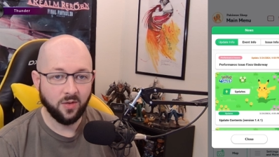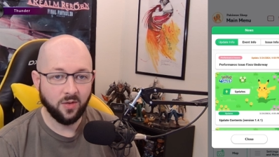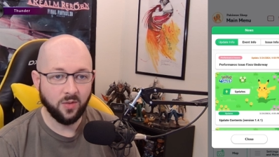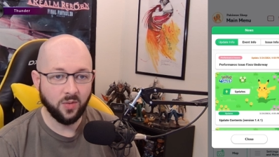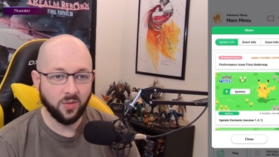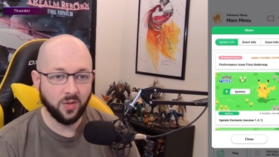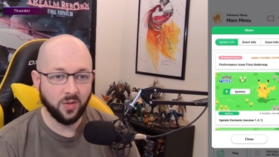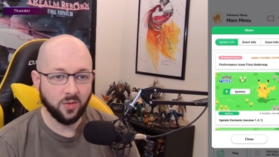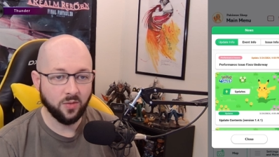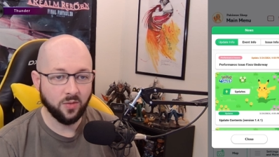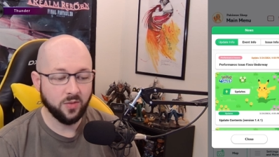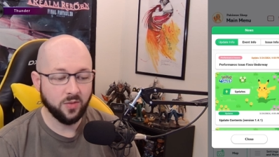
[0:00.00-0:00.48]

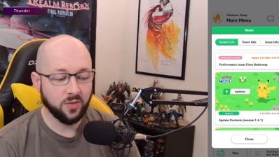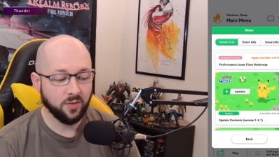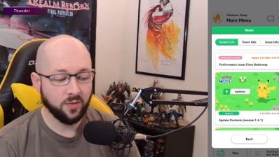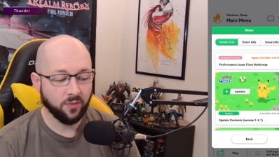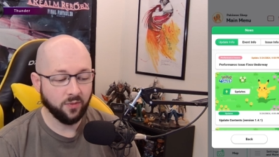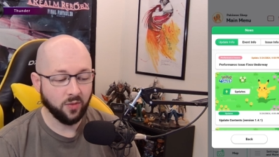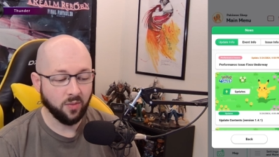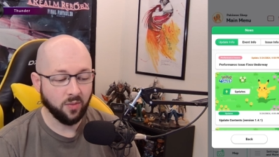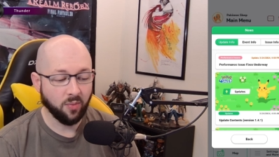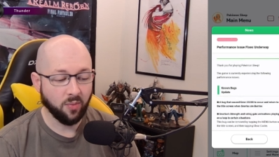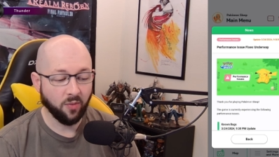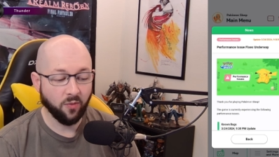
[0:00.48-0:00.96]
news for
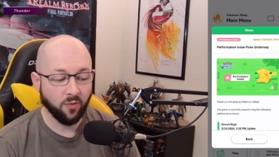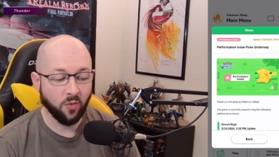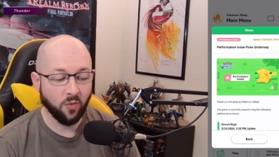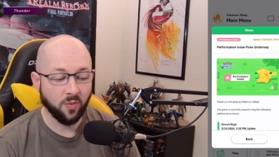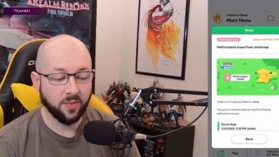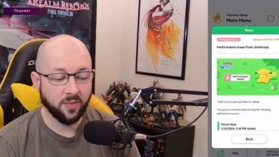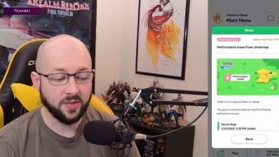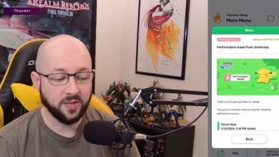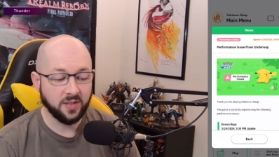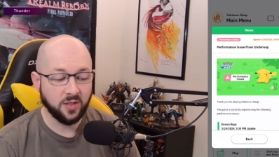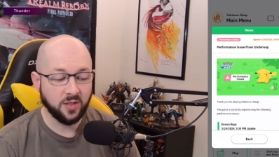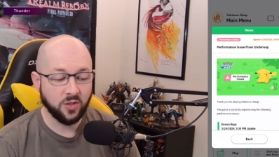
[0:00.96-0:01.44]
the
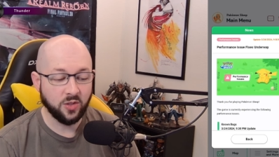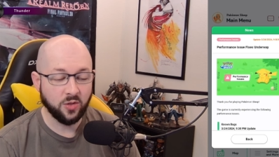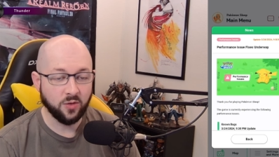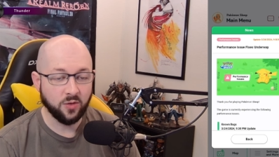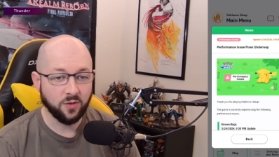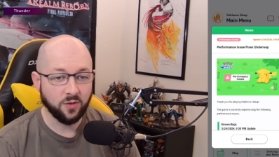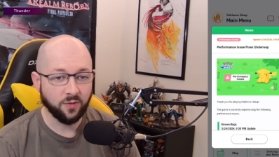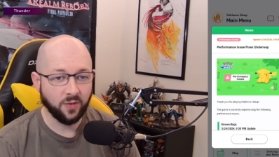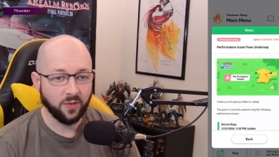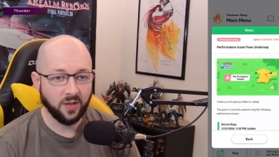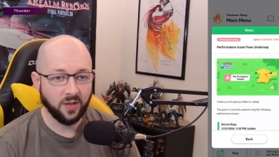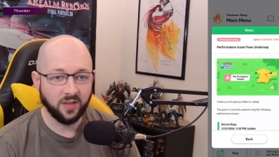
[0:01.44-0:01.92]
performance
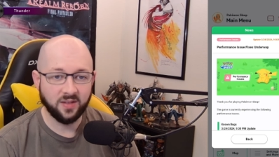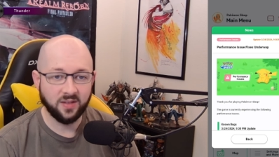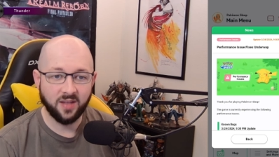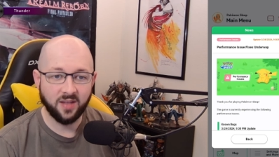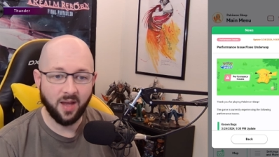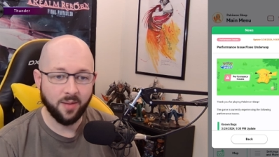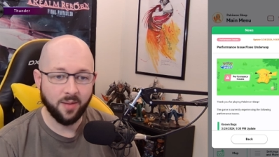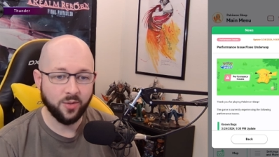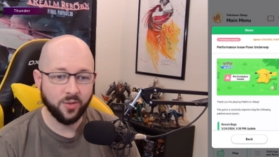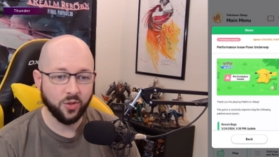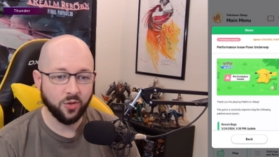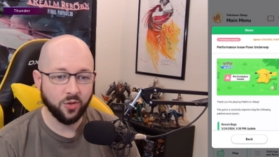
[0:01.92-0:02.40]
issues fix.
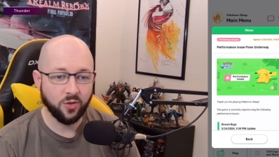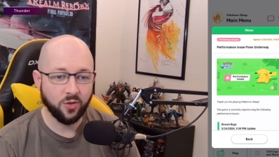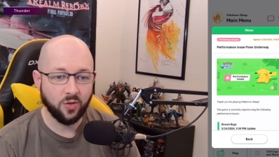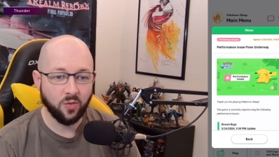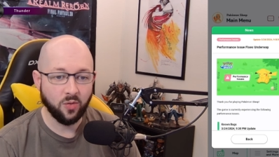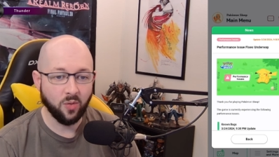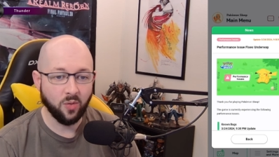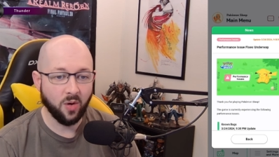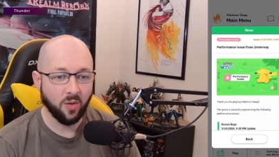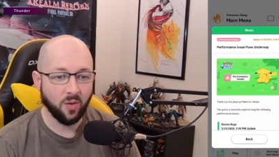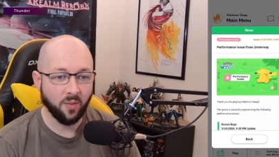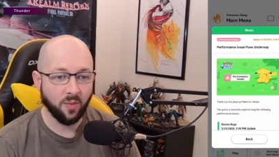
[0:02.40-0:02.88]
I'm sure
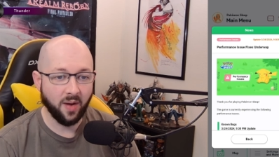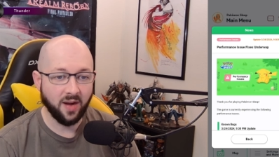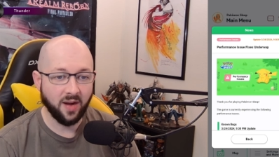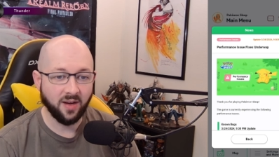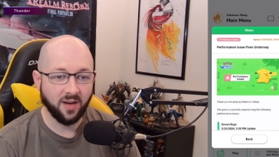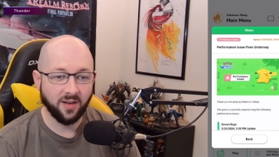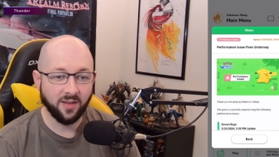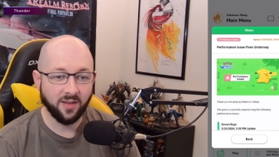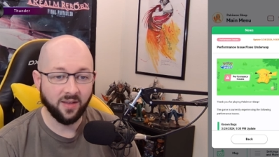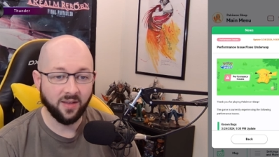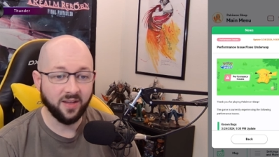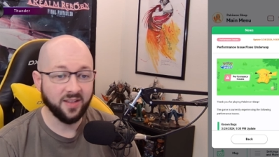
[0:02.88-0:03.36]
you all ran
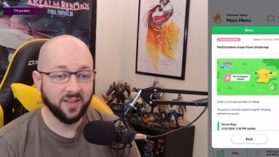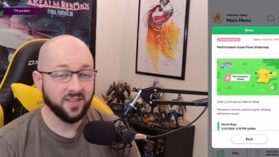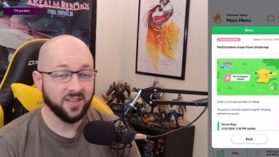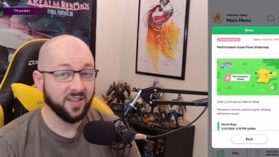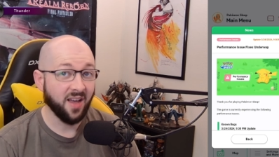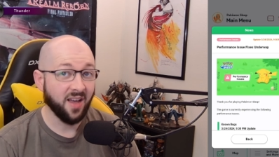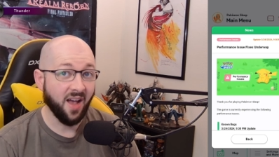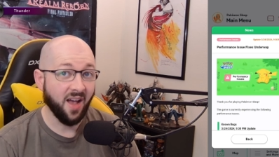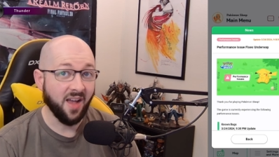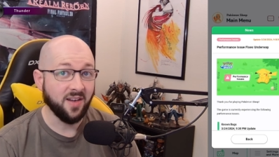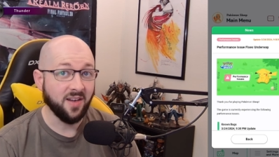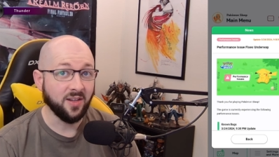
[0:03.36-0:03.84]
into this.
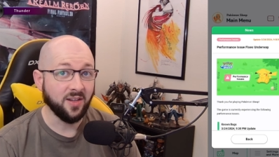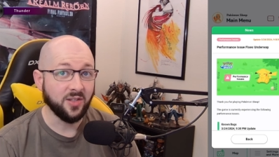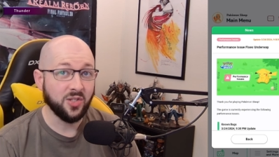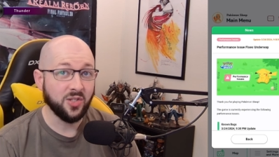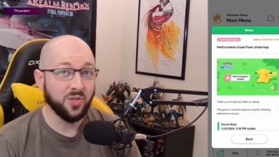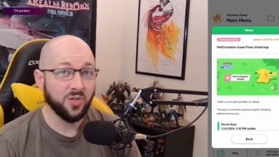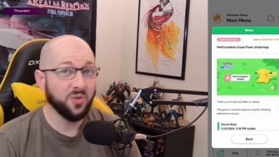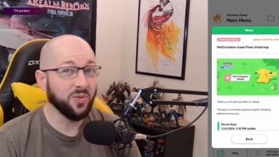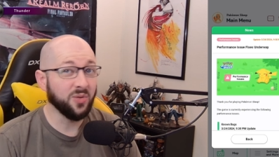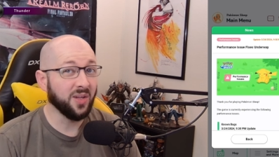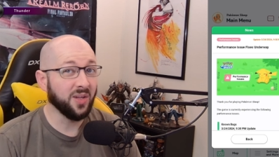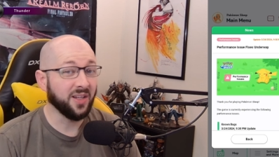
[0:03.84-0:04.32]
I did
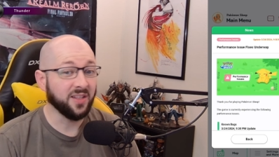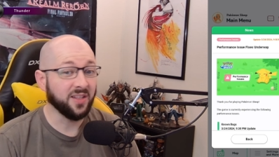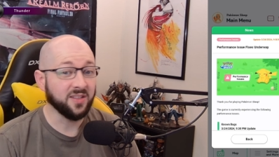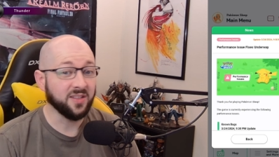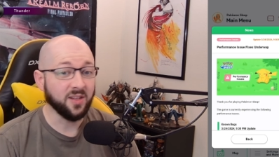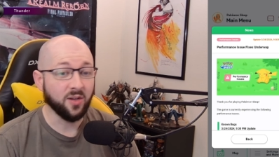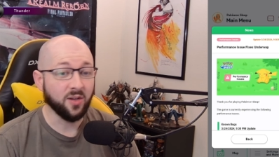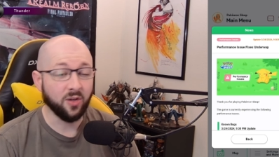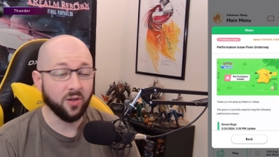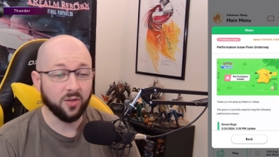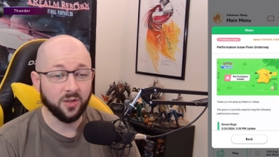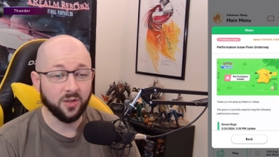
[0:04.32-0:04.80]
too, like I
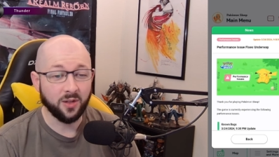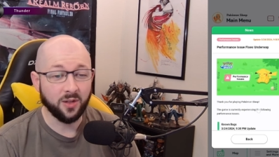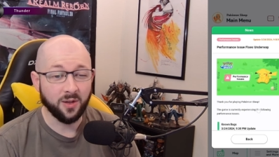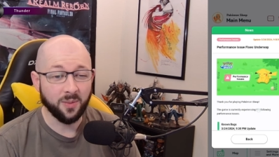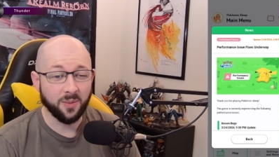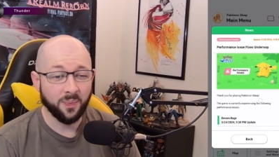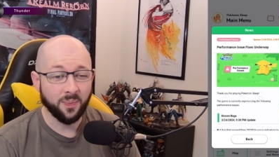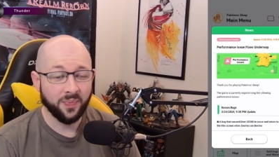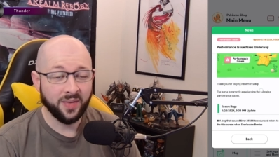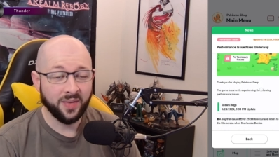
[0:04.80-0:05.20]
said earlier.